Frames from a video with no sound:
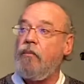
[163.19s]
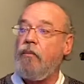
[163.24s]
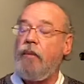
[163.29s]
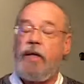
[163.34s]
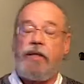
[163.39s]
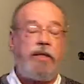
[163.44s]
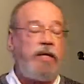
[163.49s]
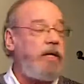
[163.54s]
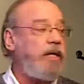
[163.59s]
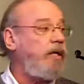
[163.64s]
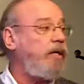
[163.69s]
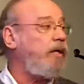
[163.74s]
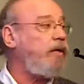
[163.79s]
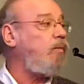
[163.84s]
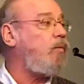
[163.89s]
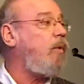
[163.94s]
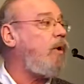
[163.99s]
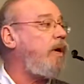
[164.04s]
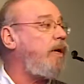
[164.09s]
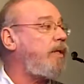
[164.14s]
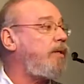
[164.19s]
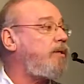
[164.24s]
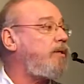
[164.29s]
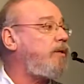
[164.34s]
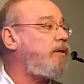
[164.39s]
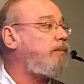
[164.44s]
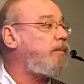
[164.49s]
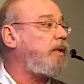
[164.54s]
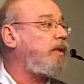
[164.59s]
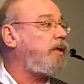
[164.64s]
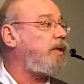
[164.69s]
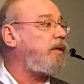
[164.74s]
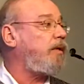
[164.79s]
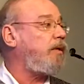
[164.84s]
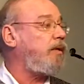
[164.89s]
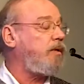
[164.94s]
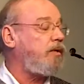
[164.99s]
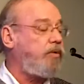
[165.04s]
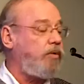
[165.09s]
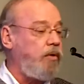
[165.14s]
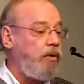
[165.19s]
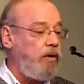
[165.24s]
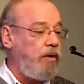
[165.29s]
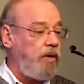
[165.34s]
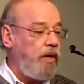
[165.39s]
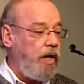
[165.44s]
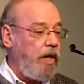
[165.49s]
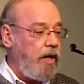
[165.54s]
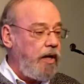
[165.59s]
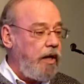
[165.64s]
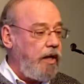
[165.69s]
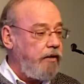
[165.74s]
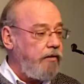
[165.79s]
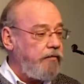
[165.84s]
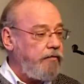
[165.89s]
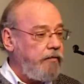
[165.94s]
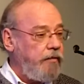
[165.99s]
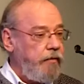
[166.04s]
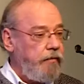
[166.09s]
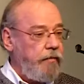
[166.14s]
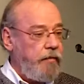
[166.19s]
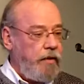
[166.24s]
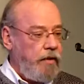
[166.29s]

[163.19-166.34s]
but that he wants to be in control of